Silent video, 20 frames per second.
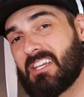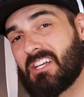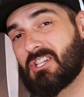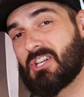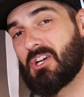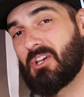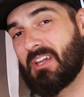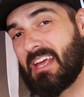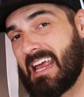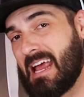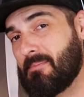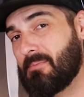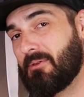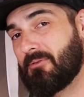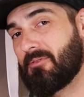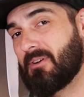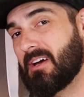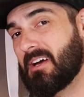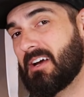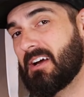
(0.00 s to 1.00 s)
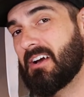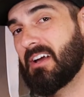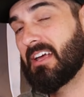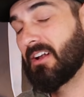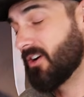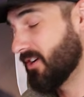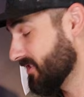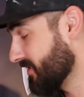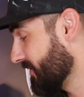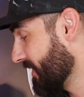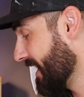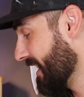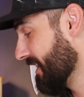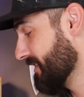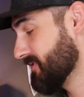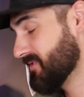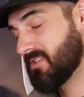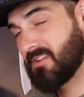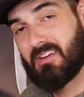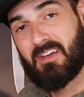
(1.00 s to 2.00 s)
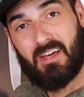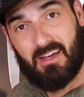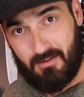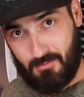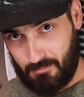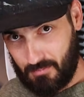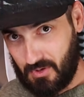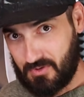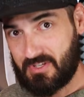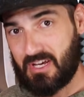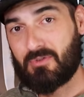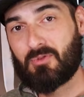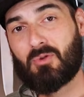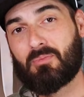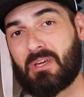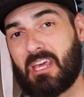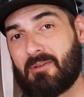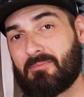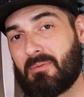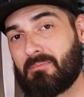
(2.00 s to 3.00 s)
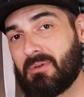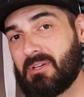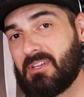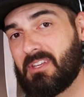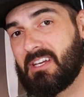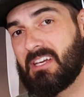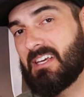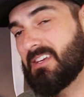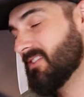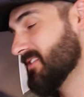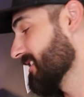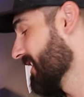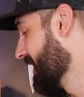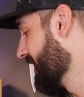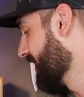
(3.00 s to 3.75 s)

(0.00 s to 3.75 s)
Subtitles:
digital amplifier. It also has multi-room capabilities,